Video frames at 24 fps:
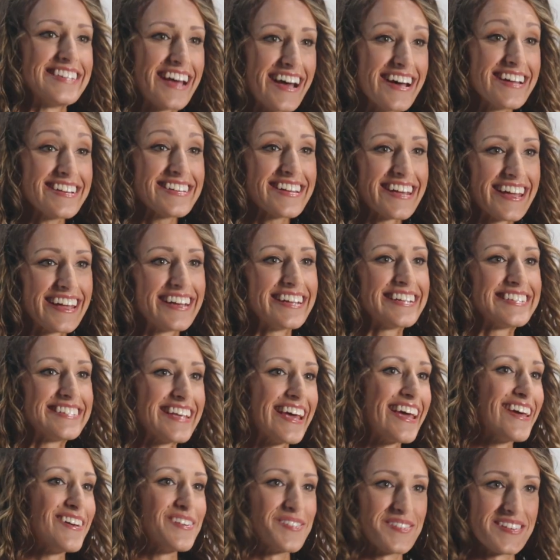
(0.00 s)
done in a
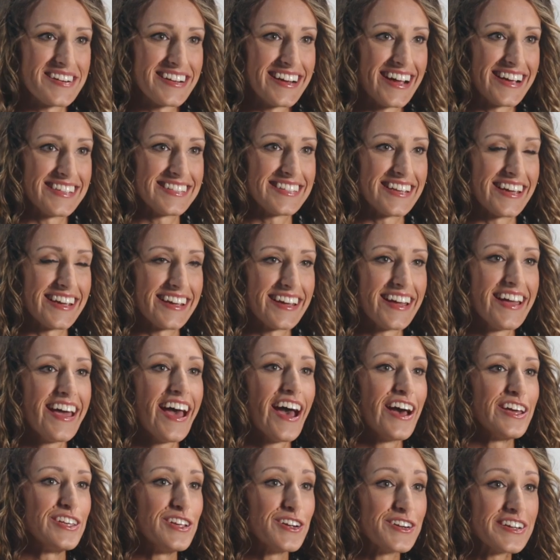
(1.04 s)
day organizing.
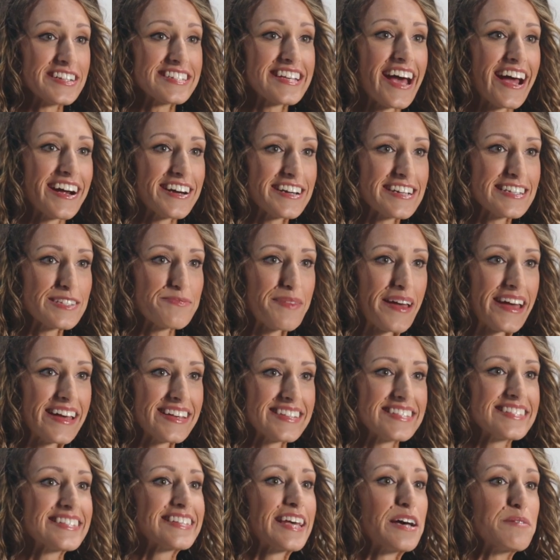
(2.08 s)
Your entire
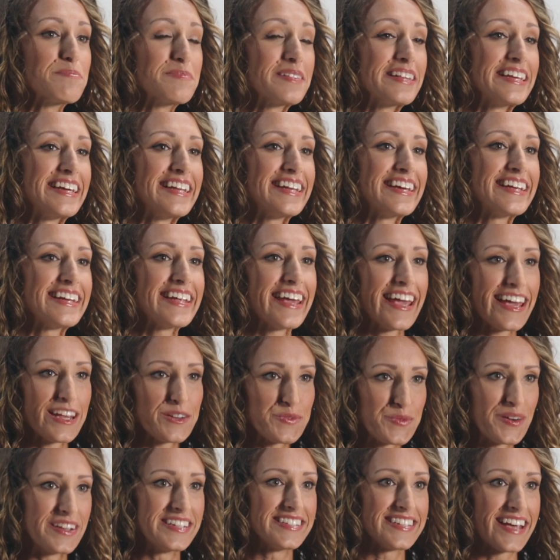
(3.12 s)
space completed
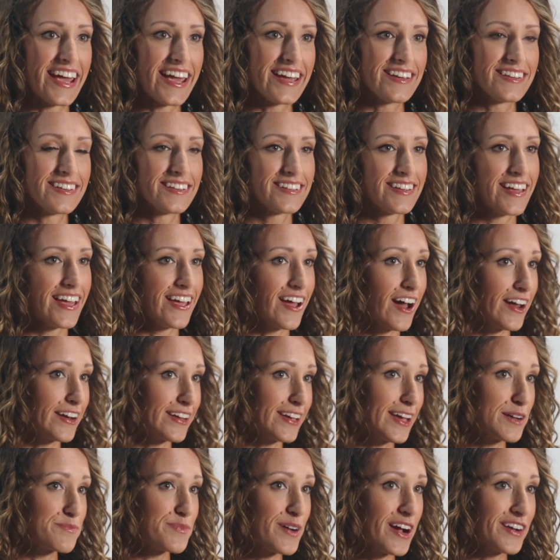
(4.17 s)
in one day.
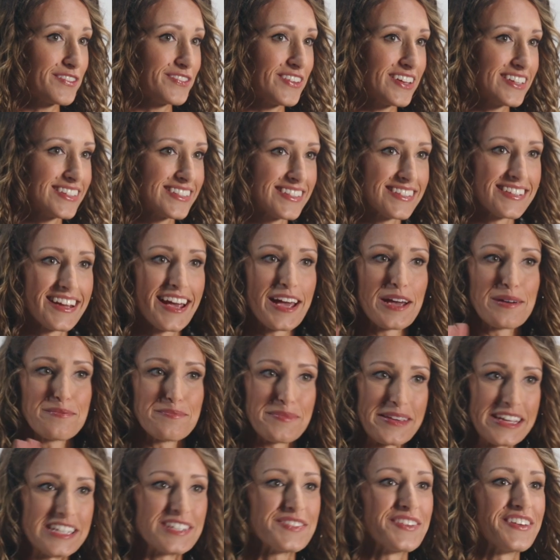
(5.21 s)
Chaotic at breakfast,
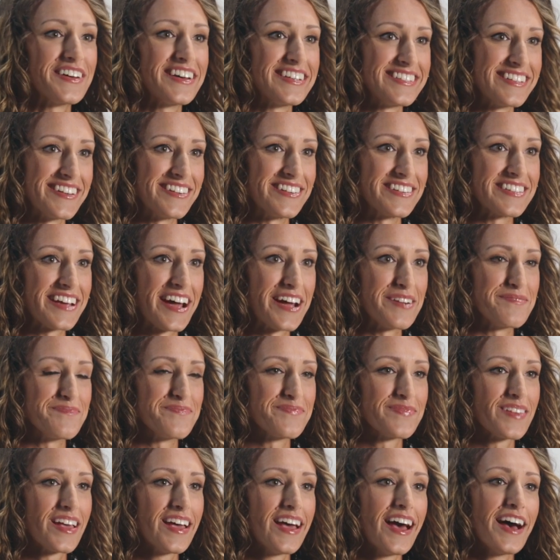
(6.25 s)
peaceful at dinner time.
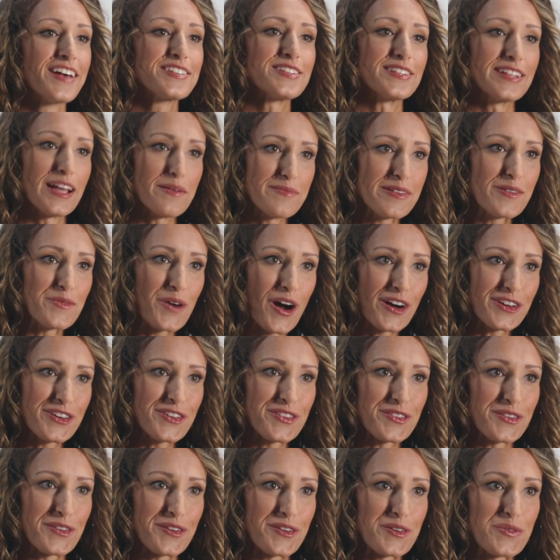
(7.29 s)
So let me walk
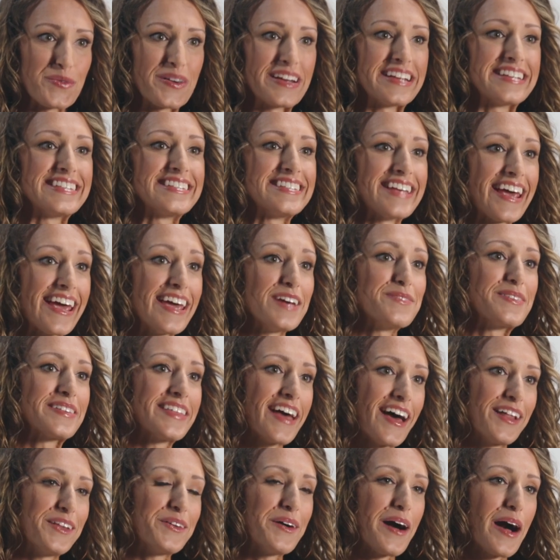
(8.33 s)
you through what a day with
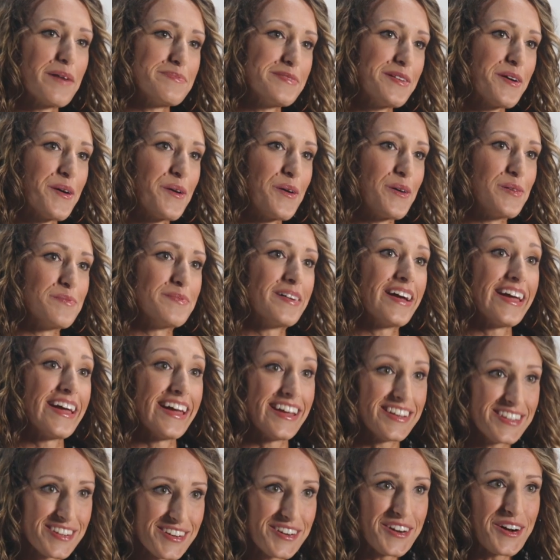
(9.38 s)
Hello Happy Home
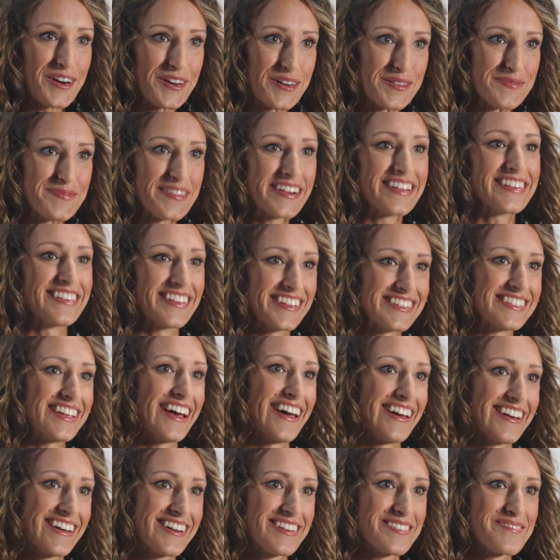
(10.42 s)
in your home looks
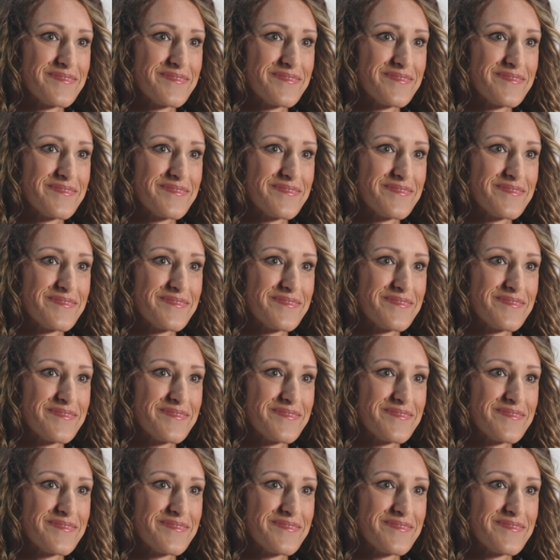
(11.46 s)
like.